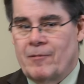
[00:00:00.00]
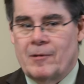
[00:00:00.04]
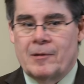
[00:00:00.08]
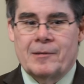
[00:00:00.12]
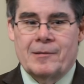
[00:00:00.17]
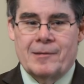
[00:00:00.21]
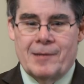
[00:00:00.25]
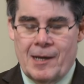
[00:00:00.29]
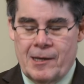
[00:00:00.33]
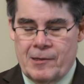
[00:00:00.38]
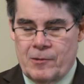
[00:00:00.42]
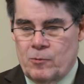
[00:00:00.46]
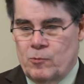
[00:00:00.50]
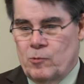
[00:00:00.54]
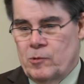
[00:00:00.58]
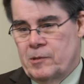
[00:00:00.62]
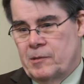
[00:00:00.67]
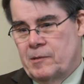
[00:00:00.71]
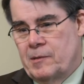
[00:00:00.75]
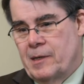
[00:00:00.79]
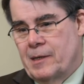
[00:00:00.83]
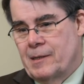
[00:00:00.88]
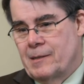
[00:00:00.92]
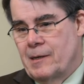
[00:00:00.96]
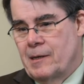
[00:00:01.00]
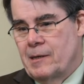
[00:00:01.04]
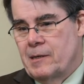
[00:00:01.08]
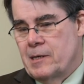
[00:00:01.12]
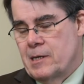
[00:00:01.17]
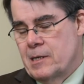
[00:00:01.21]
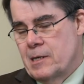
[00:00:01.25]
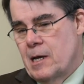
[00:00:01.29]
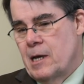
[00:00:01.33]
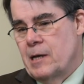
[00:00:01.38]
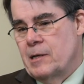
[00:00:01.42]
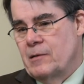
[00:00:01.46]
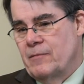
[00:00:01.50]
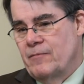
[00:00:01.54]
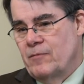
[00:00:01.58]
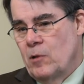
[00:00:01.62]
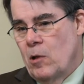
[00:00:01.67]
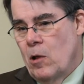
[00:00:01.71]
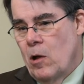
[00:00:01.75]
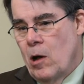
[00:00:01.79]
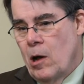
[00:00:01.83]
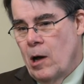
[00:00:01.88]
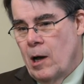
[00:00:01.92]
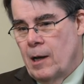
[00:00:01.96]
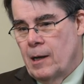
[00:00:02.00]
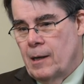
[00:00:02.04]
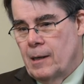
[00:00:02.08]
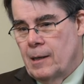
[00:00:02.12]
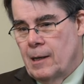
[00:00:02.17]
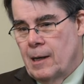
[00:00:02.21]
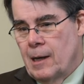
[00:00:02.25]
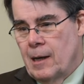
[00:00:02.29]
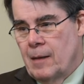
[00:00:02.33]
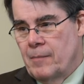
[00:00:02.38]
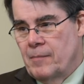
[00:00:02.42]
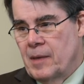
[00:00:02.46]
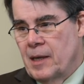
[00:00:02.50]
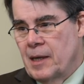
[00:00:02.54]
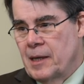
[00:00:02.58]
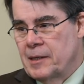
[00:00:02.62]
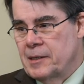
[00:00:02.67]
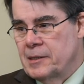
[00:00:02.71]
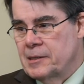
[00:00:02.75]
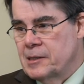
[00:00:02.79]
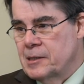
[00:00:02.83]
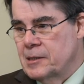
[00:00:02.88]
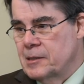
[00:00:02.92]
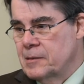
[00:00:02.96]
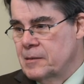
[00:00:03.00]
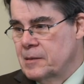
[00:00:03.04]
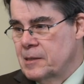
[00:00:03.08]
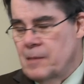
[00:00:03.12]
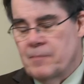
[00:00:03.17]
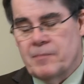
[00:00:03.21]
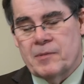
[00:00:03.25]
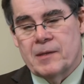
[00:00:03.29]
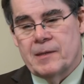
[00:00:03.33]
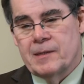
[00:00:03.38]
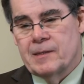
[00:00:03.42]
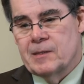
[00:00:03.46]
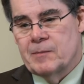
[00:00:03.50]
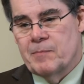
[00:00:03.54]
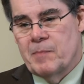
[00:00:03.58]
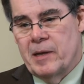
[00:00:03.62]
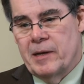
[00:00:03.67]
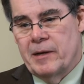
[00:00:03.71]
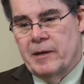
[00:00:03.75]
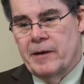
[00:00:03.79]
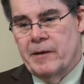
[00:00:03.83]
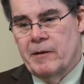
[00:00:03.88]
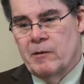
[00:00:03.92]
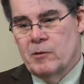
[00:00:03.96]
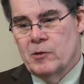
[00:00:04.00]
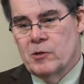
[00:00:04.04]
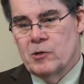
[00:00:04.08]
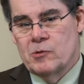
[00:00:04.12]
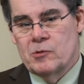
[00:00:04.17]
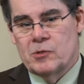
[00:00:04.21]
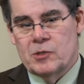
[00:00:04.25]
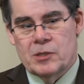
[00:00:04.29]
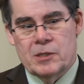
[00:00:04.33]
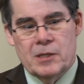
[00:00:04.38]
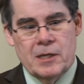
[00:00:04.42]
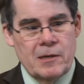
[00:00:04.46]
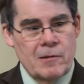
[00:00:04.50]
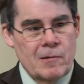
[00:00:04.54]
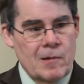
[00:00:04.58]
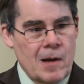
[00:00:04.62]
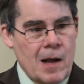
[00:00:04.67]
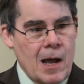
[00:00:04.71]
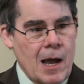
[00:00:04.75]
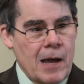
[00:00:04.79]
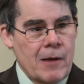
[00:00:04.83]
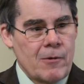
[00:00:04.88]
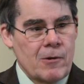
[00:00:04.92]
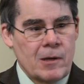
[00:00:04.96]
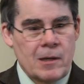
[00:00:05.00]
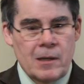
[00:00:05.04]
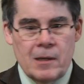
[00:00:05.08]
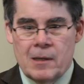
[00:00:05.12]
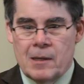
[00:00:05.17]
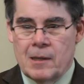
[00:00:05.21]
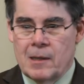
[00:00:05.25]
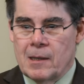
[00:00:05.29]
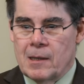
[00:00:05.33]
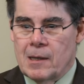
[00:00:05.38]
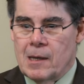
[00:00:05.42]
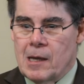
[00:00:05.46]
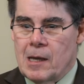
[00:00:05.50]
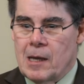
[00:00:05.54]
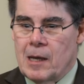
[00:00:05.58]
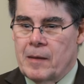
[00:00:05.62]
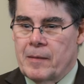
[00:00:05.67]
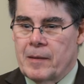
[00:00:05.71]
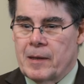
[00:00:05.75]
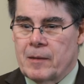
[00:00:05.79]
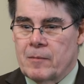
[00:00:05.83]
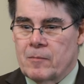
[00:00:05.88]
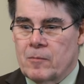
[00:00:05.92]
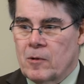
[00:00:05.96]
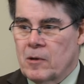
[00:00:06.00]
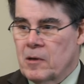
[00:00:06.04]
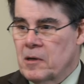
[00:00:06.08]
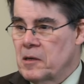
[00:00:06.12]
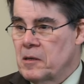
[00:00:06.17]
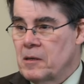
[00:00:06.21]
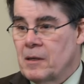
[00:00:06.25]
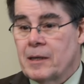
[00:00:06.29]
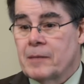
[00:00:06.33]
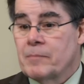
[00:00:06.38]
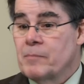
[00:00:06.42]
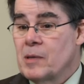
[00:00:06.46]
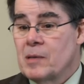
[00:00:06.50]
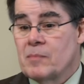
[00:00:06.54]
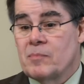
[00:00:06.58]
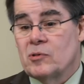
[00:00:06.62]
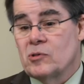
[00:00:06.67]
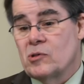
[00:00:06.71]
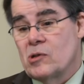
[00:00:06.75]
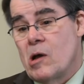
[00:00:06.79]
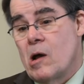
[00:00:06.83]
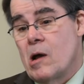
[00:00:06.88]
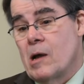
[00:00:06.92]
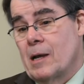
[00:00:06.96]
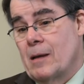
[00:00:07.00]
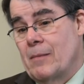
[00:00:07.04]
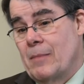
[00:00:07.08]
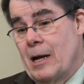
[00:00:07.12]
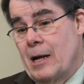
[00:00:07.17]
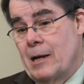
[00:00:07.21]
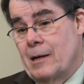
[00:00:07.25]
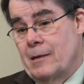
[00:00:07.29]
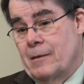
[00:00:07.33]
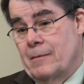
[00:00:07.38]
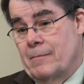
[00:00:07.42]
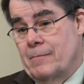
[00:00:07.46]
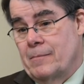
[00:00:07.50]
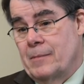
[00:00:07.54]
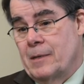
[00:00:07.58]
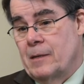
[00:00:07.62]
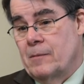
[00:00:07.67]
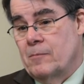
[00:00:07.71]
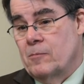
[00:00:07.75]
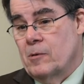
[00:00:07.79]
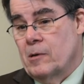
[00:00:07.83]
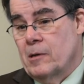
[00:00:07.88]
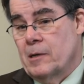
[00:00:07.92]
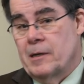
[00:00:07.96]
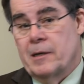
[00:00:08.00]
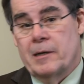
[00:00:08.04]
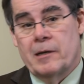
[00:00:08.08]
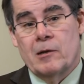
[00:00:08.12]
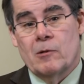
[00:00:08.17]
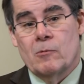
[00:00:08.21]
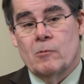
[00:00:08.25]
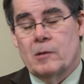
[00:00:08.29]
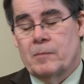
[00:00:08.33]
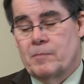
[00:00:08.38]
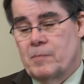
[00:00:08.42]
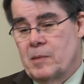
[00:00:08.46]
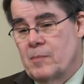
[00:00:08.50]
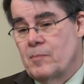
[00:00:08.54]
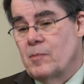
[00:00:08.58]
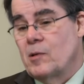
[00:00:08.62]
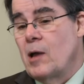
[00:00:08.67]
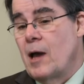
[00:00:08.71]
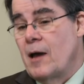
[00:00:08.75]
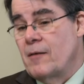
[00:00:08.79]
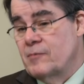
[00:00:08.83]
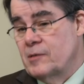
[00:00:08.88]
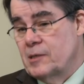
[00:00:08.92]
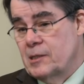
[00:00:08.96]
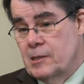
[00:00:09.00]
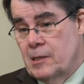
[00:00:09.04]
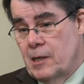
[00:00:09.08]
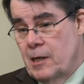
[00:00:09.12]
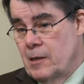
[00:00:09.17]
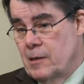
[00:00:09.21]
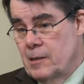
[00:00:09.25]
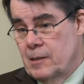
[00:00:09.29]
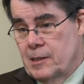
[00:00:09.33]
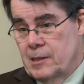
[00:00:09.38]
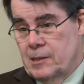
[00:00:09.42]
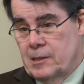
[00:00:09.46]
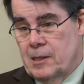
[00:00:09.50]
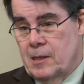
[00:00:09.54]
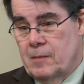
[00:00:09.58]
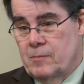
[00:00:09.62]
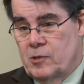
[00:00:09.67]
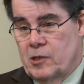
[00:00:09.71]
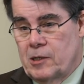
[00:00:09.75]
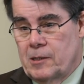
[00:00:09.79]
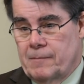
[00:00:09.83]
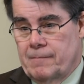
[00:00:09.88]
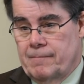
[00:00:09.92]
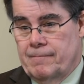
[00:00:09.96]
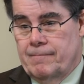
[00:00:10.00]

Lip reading: death with dignity kind of law, and it's something that's been introduced here in Iowa. And we're going to let people talk about it, and we're going to hear what people have to say on the subject.